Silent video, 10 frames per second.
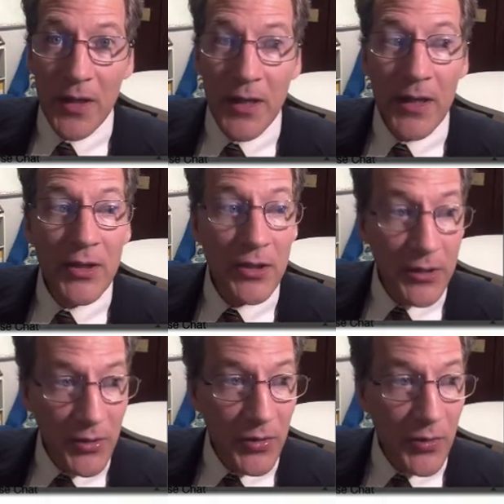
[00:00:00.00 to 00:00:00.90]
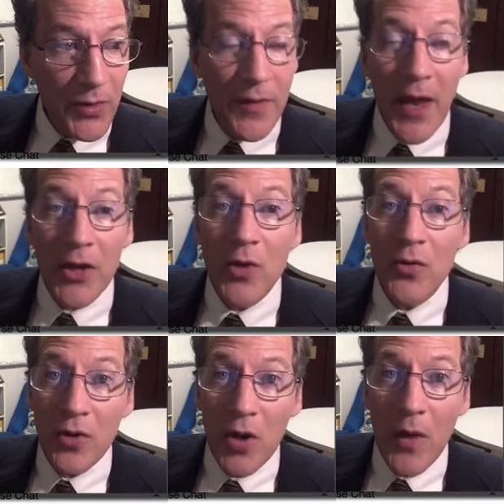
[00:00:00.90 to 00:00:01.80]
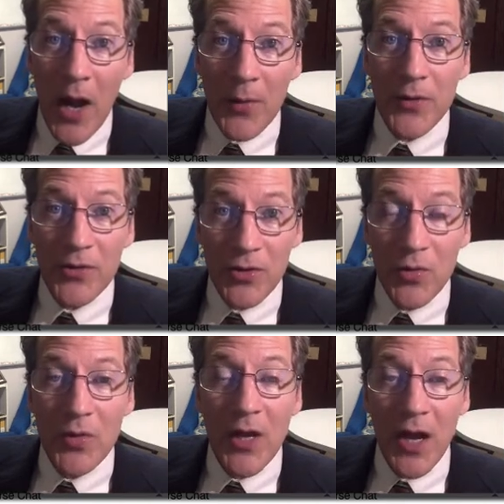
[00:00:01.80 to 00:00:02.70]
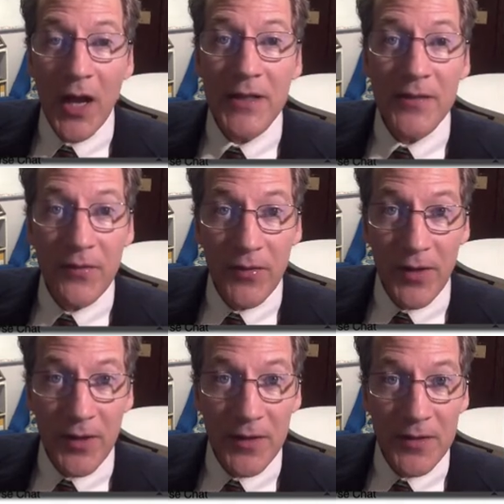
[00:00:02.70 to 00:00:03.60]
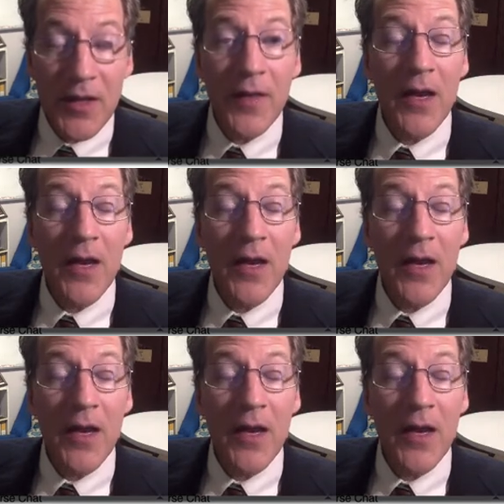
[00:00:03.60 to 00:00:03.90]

include that you know how to do the kinds of things